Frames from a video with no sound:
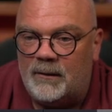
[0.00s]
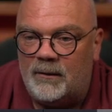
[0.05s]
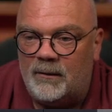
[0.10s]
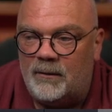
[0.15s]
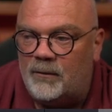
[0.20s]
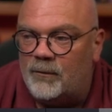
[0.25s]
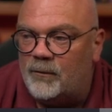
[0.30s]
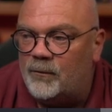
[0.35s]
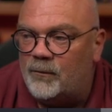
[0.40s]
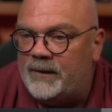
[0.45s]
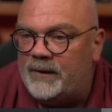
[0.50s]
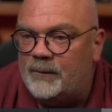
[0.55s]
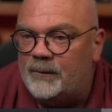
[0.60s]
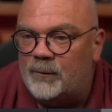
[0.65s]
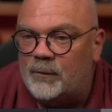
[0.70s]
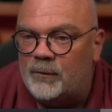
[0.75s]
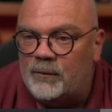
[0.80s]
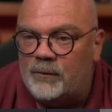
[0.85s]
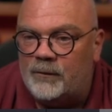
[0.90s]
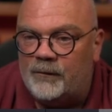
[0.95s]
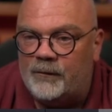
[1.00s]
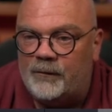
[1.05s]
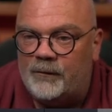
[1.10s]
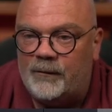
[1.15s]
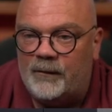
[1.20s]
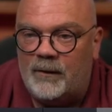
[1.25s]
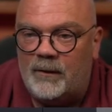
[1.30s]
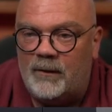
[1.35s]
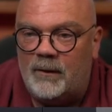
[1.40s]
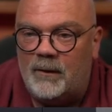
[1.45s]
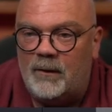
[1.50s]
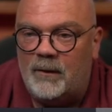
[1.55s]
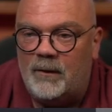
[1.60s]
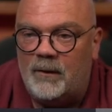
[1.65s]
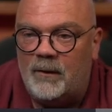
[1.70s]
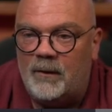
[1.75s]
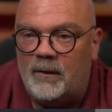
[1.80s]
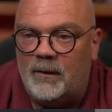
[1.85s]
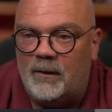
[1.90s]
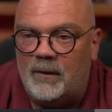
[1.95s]
remove
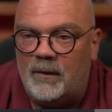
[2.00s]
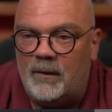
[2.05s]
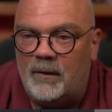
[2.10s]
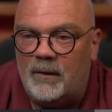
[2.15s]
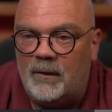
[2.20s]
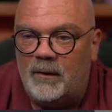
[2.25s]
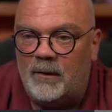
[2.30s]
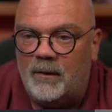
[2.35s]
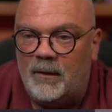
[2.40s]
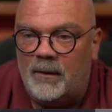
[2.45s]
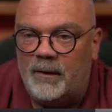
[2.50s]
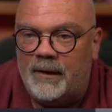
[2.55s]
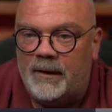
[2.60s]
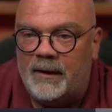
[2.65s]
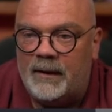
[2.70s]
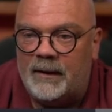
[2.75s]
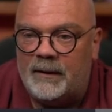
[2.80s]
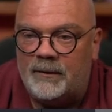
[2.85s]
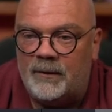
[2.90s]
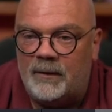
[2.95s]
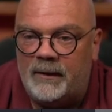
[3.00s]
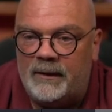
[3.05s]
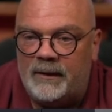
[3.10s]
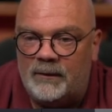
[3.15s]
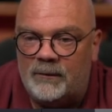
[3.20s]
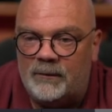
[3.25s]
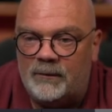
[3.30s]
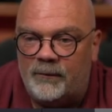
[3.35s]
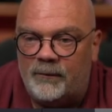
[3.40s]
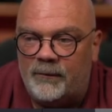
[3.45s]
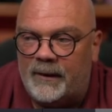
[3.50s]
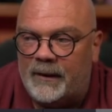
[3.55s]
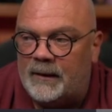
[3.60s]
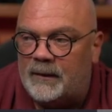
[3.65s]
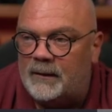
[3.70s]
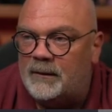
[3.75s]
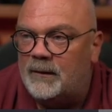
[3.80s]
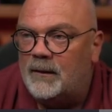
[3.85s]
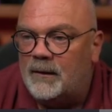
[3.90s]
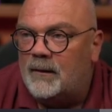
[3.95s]
again a little
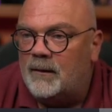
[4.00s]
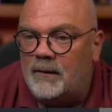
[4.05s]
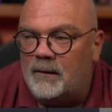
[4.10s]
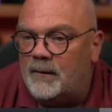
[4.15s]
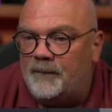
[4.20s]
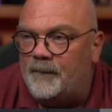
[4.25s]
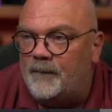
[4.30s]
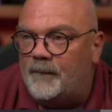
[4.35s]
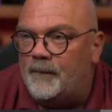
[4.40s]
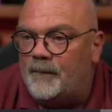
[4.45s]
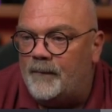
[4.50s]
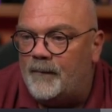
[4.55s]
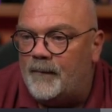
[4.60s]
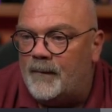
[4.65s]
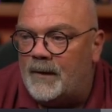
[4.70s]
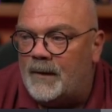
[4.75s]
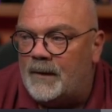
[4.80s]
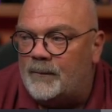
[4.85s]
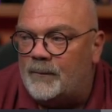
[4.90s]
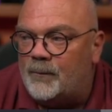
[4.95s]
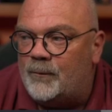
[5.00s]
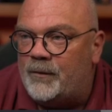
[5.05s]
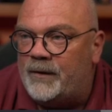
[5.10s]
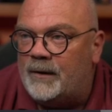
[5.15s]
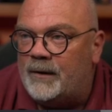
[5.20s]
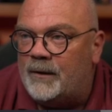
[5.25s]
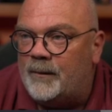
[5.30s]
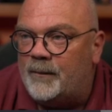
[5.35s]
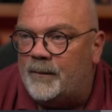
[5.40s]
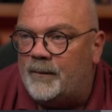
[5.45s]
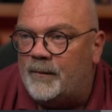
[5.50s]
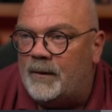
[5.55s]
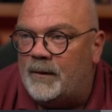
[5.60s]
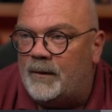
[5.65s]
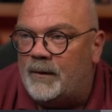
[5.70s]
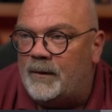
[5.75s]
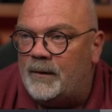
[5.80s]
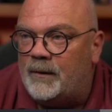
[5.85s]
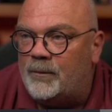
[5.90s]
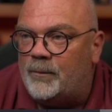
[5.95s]
red and bring up a
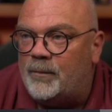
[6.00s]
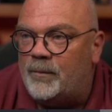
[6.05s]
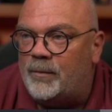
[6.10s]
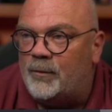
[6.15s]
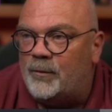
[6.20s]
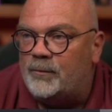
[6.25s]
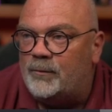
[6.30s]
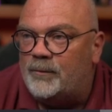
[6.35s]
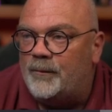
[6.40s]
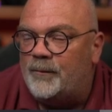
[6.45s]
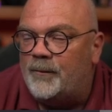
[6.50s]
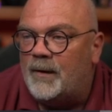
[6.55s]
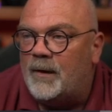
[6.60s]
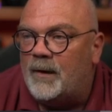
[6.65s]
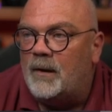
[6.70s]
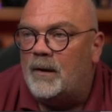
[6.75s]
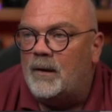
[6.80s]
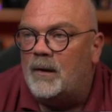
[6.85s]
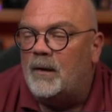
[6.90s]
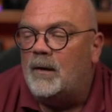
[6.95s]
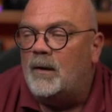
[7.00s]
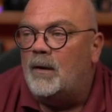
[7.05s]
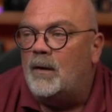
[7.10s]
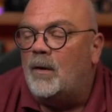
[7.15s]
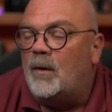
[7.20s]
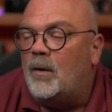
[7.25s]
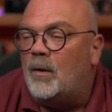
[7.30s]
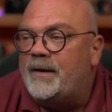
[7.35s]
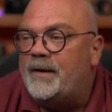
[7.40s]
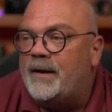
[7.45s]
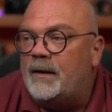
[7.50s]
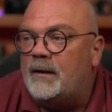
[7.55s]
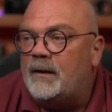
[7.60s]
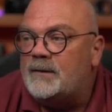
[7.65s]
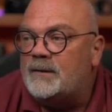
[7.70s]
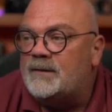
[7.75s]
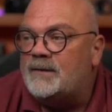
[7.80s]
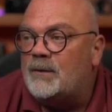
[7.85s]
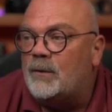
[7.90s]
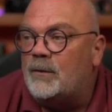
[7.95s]
little blue. Okay,
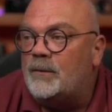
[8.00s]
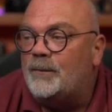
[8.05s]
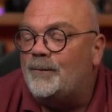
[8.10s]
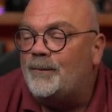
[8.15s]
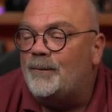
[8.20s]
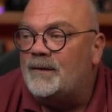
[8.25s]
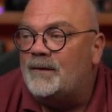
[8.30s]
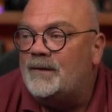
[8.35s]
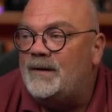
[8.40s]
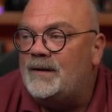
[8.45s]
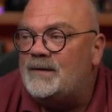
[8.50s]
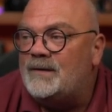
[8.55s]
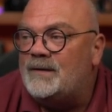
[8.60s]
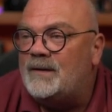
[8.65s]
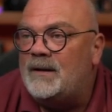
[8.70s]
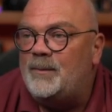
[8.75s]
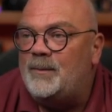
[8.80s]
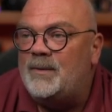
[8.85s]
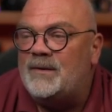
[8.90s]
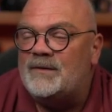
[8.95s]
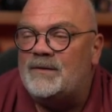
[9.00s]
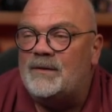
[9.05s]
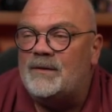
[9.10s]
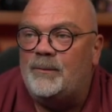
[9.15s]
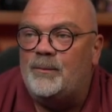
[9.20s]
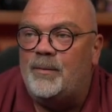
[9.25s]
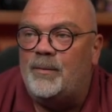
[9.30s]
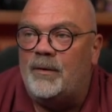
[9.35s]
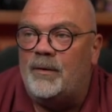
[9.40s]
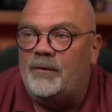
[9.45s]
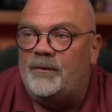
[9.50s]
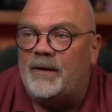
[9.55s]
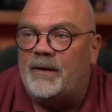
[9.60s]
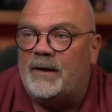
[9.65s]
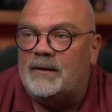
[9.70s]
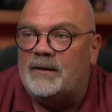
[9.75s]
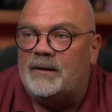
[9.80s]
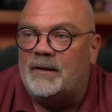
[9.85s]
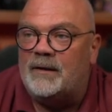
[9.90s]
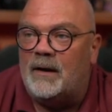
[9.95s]
so this clip is not
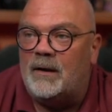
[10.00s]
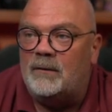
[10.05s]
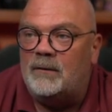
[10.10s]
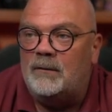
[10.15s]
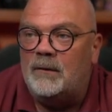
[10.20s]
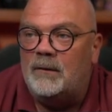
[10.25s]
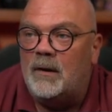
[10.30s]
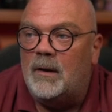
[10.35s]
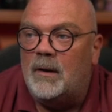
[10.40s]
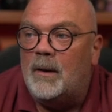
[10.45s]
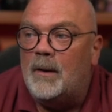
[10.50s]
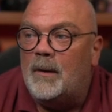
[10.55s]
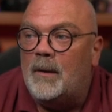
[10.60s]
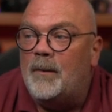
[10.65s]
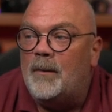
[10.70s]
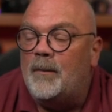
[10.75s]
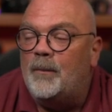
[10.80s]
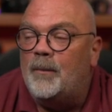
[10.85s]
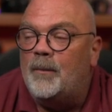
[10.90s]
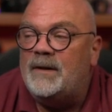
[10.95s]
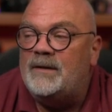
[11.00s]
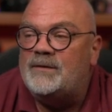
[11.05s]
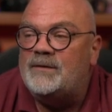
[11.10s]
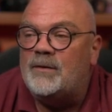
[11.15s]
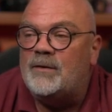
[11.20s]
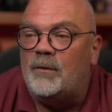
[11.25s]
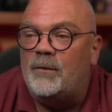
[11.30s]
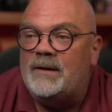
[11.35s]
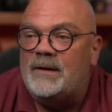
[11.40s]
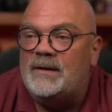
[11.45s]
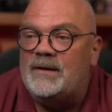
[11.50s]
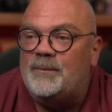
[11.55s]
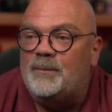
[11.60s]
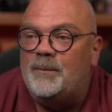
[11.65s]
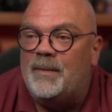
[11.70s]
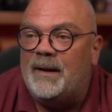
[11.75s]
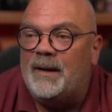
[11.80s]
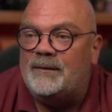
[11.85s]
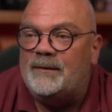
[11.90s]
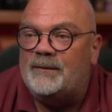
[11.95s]
perfect now, but it's already
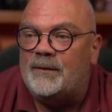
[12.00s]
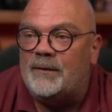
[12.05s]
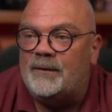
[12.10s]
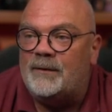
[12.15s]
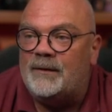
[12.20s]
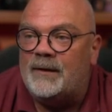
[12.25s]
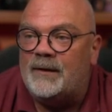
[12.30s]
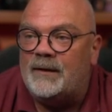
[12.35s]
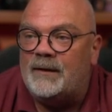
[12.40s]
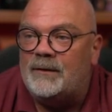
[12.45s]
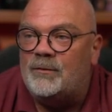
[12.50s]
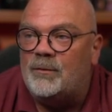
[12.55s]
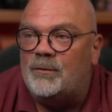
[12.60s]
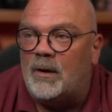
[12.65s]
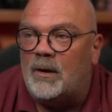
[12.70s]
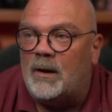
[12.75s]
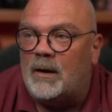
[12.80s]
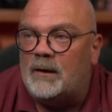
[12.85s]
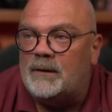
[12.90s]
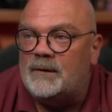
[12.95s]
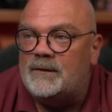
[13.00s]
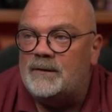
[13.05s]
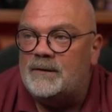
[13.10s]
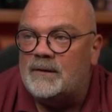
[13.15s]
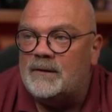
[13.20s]
better than it was.